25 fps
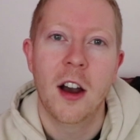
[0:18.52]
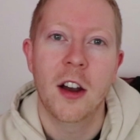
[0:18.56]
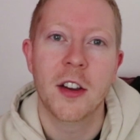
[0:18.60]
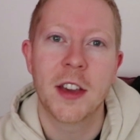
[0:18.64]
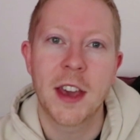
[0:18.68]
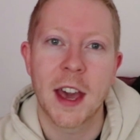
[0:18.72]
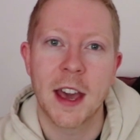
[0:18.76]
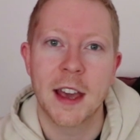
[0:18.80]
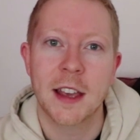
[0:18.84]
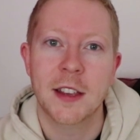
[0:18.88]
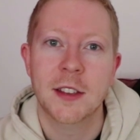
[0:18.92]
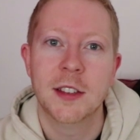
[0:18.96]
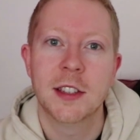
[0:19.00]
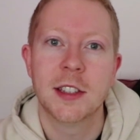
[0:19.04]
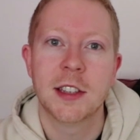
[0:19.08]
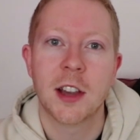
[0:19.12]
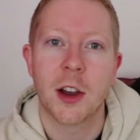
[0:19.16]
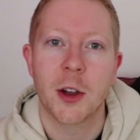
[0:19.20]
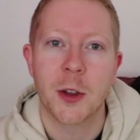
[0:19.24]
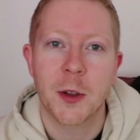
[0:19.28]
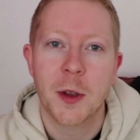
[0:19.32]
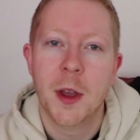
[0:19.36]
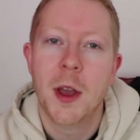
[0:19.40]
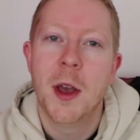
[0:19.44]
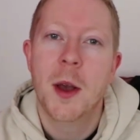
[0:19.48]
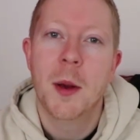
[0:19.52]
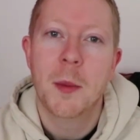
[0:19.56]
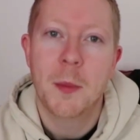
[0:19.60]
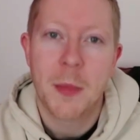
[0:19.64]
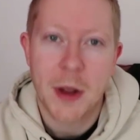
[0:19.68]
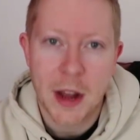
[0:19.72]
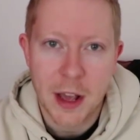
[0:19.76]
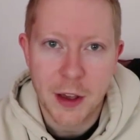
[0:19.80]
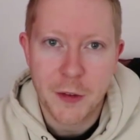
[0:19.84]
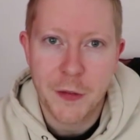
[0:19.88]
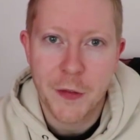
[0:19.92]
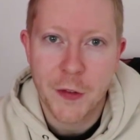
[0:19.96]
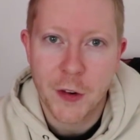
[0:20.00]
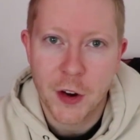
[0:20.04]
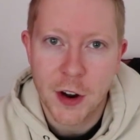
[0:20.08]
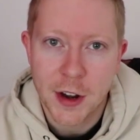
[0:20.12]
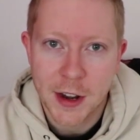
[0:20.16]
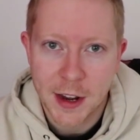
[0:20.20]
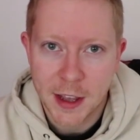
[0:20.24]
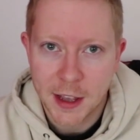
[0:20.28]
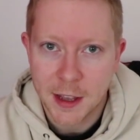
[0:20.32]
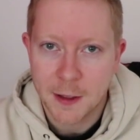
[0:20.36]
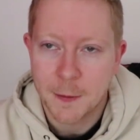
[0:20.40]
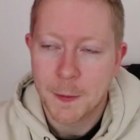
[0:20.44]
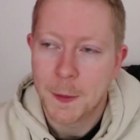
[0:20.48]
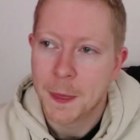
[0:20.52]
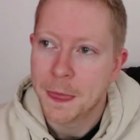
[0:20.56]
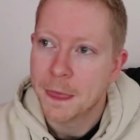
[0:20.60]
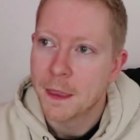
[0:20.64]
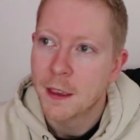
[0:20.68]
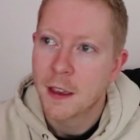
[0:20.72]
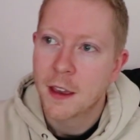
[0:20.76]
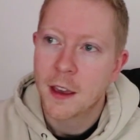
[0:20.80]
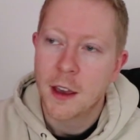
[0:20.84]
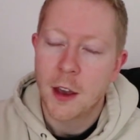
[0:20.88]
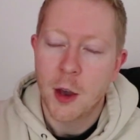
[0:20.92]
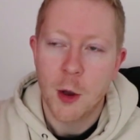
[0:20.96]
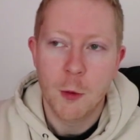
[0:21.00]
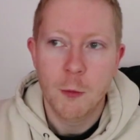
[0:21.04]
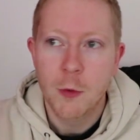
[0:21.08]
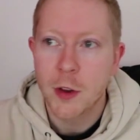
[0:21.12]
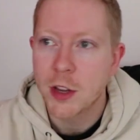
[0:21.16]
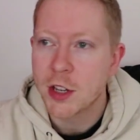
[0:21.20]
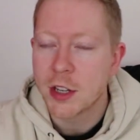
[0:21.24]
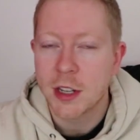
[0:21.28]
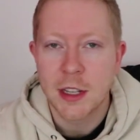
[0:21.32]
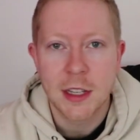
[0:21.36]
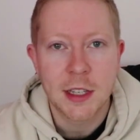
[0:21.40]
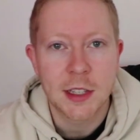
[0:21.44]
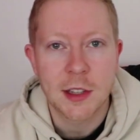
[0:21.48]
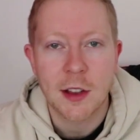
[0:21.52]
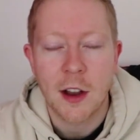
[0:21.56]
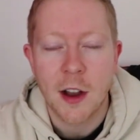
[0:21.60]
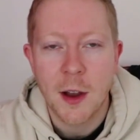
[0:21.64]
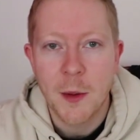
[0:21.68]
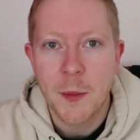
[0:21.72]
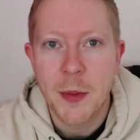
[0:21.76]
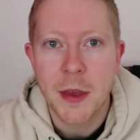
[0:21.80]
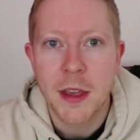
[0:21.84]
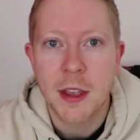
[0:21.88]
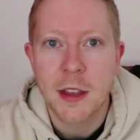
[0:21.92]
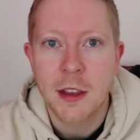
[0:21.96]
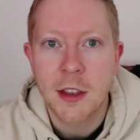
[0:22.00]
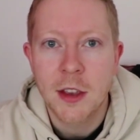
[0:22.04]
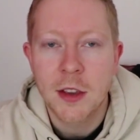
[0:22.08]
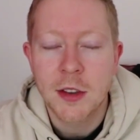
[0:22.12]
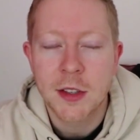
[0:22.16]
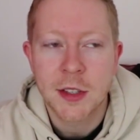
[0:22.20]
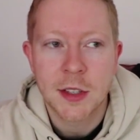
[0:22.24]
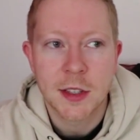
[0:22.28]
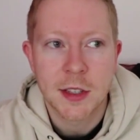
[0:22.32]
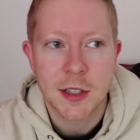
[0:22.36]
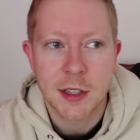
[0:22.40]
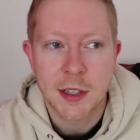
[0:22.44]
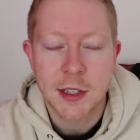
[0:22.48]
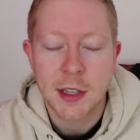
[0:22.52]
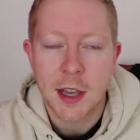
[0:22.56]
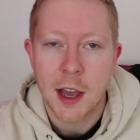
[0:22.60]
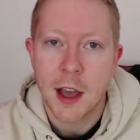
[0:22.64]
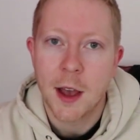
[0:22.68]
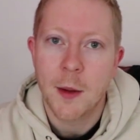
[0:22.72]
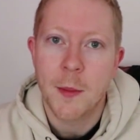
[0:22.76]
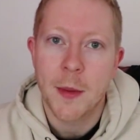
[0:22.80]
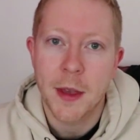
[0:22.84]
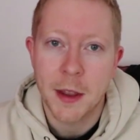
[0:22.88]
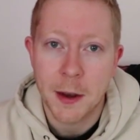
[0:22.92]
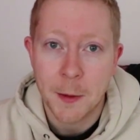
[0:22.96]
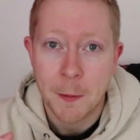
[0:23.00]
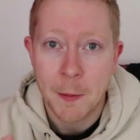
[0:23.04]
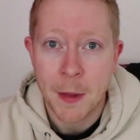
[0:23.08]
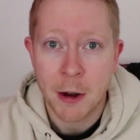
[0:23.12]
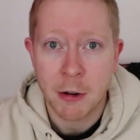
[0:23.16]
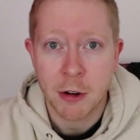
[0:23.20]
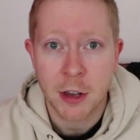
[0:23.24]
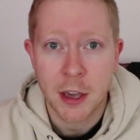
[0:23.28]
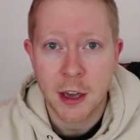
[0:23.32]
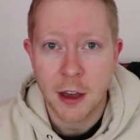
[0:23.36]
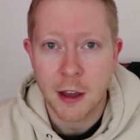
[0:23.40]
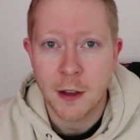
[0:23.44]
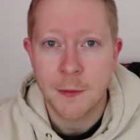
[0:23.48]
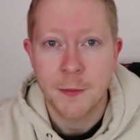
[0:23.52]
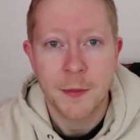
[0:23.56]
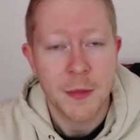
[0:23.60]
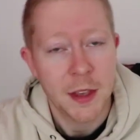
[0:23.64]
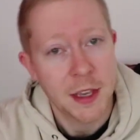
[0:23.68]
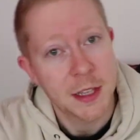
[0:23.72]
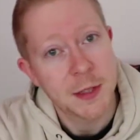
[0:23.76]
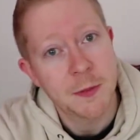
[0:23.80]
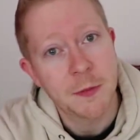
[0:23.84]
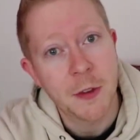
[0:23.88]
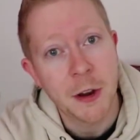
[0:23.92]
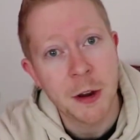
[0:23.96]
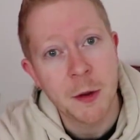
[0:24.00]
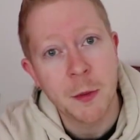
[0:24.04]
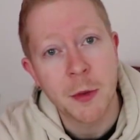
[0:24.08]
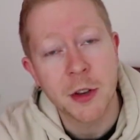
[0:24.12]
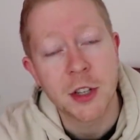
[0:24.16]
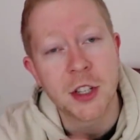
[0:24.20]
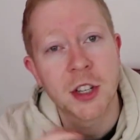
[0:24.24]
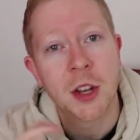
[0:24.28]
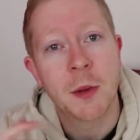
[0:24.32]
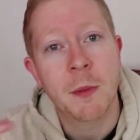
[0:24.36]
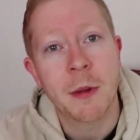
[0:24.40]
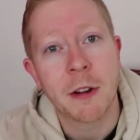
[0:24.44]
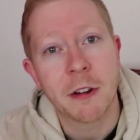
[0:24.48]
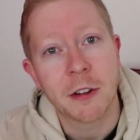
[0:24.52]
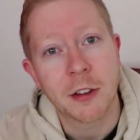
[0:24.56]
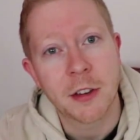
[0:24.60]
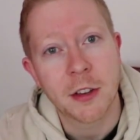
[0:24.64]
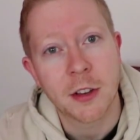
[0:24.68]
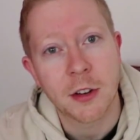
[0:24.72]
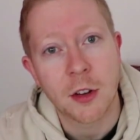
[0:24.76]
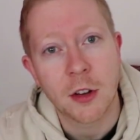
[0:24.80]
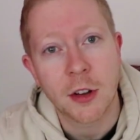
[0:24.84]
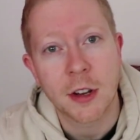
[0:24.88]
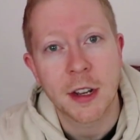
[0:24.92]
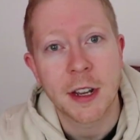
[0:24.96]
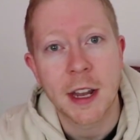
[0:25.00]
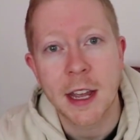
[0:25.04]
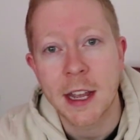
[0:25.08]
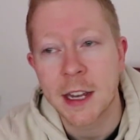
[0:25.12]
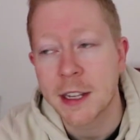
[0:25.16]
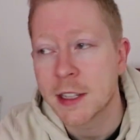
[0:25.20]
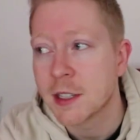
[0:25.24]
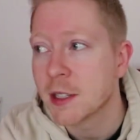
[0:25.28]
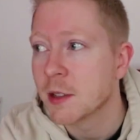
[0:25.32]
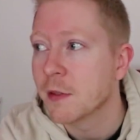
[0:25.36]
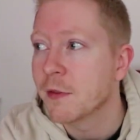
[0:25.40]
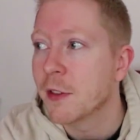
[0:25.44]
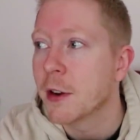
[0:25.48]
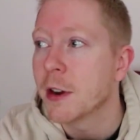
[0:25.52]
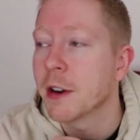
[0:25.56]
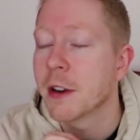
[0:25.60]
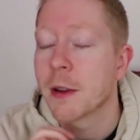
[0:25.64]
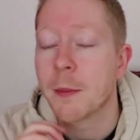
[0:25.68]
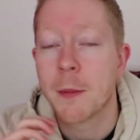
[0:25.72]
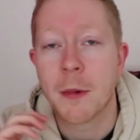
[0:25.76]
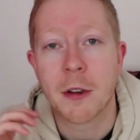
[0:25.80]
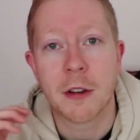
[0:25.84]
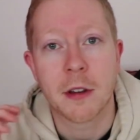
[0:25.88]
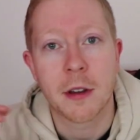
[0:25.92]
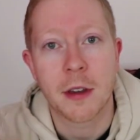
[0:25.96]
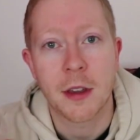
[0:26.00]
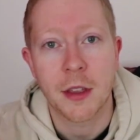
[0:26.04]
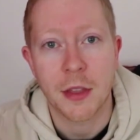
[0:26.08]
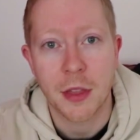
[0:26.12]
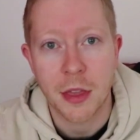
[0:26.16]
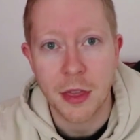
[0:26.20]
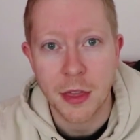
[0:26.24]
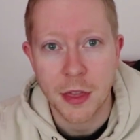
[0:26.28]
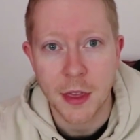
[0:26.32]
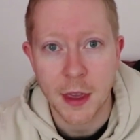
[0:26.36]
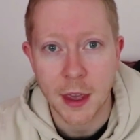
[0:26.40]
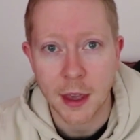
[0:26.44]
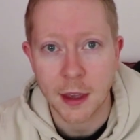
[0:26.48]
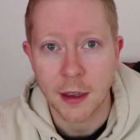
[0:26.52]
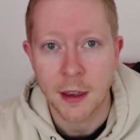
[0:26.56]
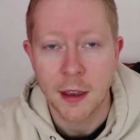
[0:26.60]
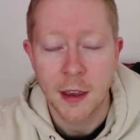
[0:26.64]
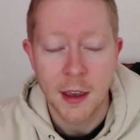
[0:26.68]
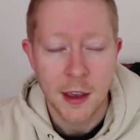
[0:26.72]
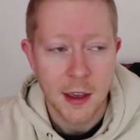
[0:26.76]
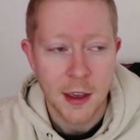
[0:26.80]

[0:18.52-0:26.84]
Okay, so Black Friday originally started being used as a term in America. It's very much an American holiday and it's a very American thing.